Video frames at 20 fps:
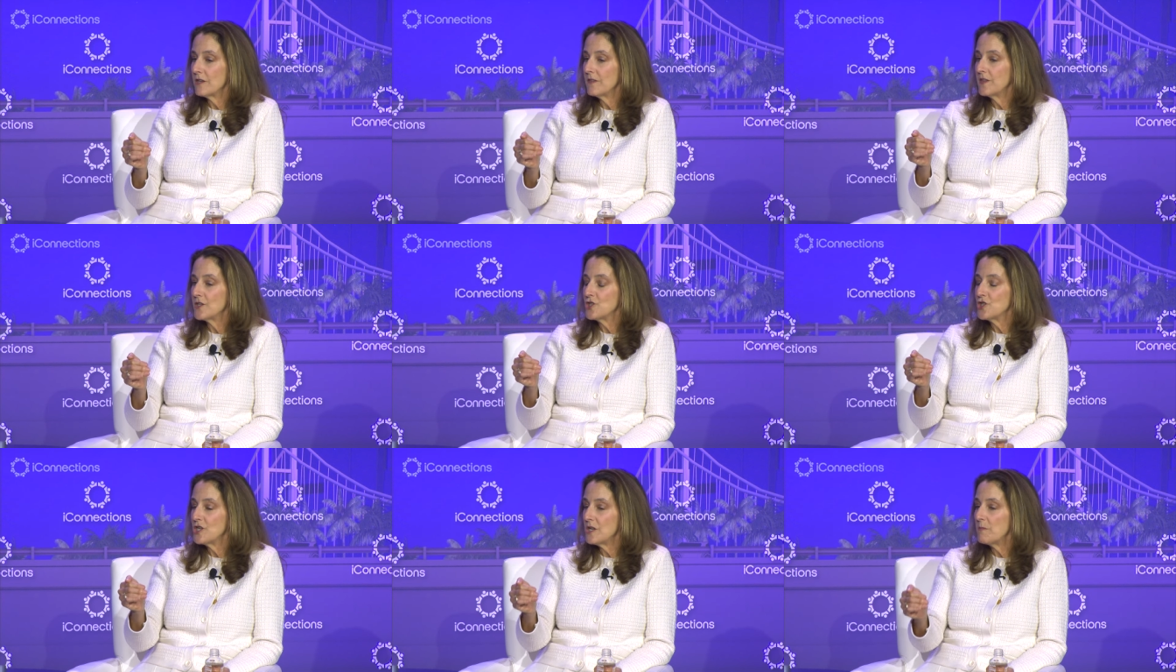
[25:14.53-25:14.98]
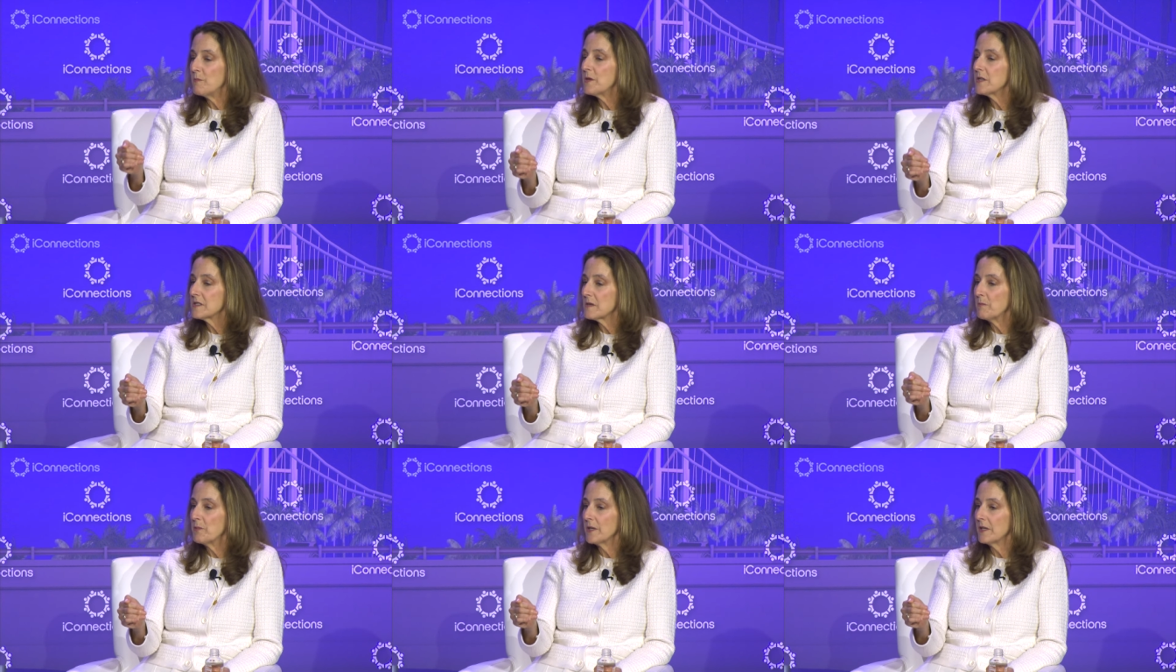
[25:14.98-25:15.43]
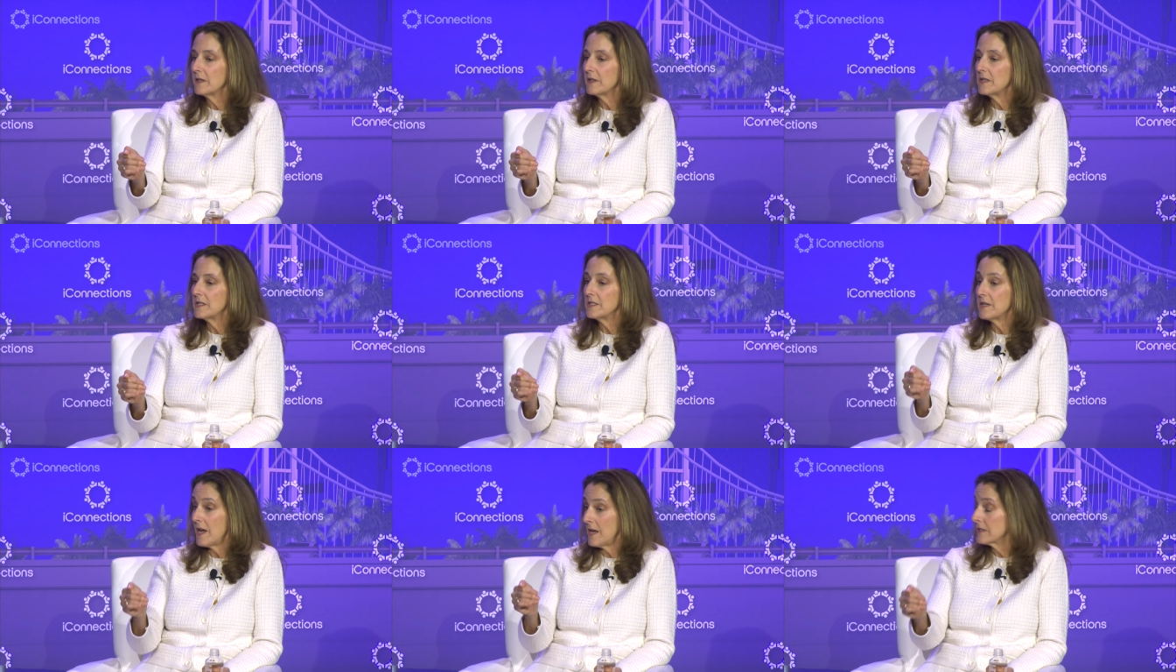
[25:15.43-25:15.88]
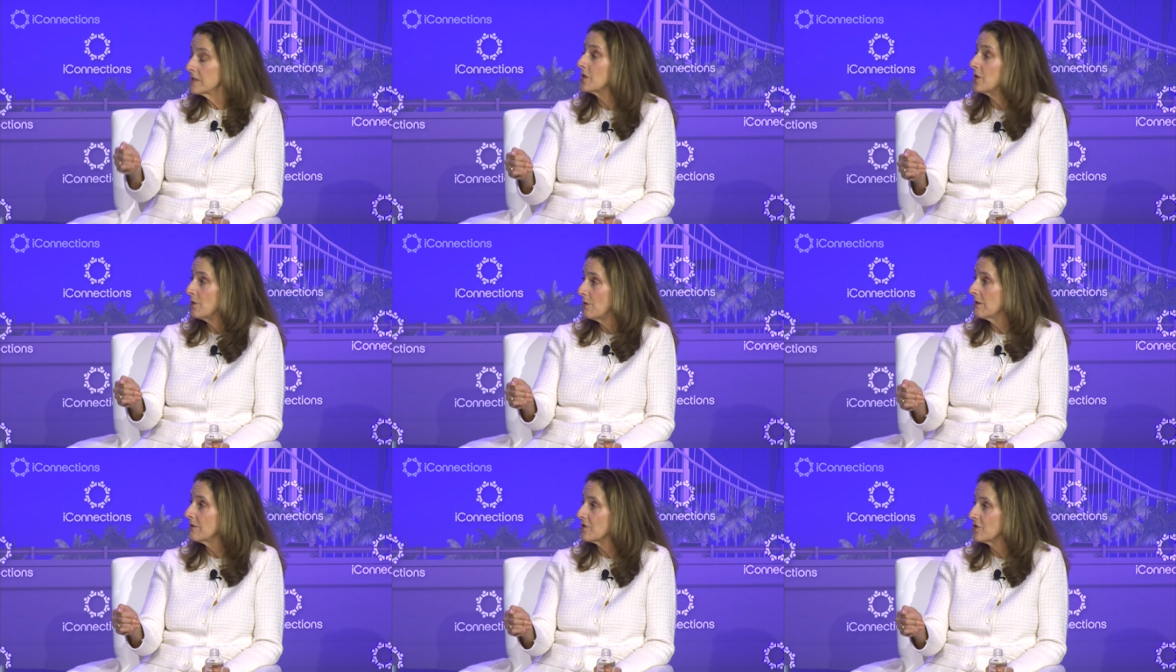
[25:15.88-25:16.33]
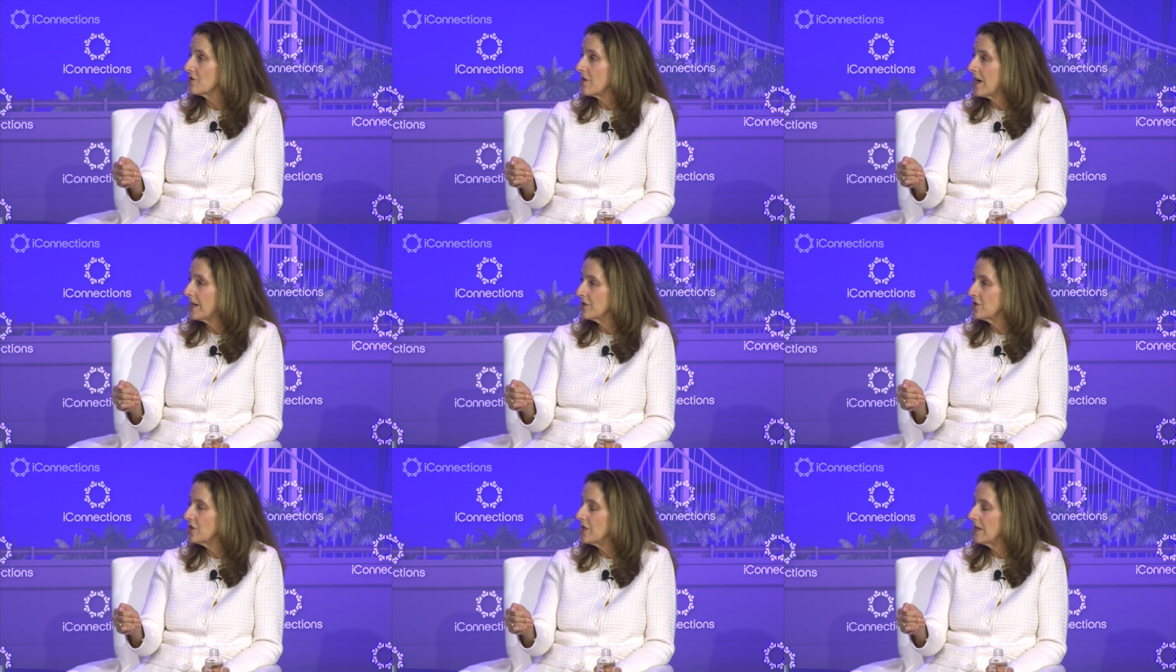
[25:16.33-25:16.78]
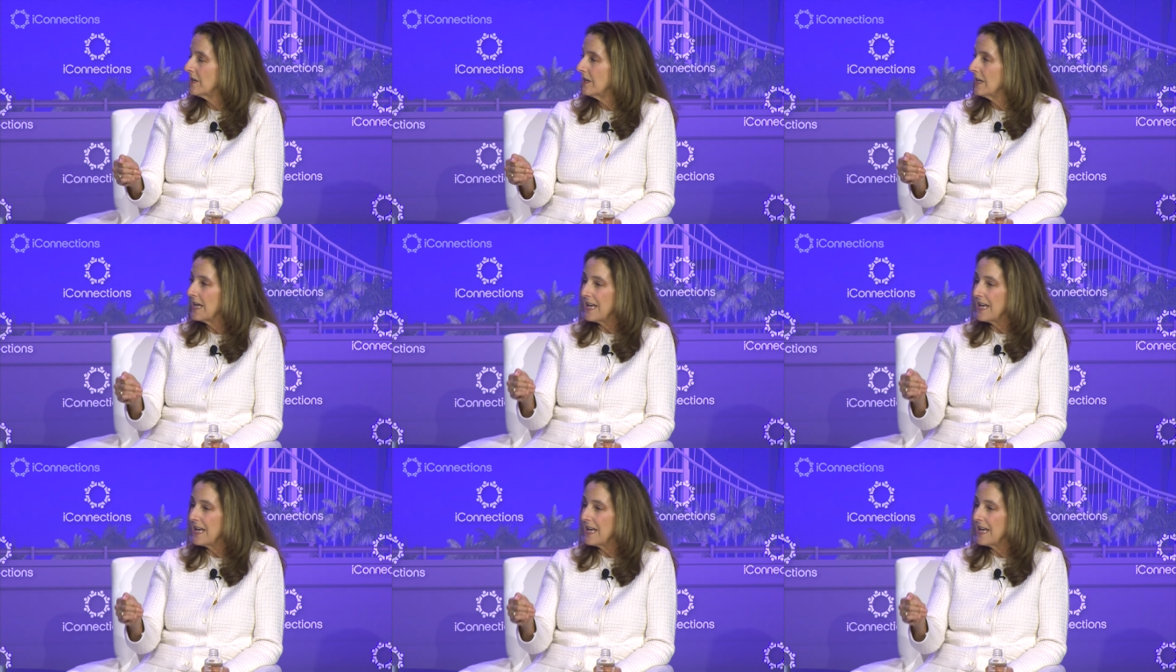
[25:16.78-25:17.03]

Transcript: the GP's ability to execute on a strategy.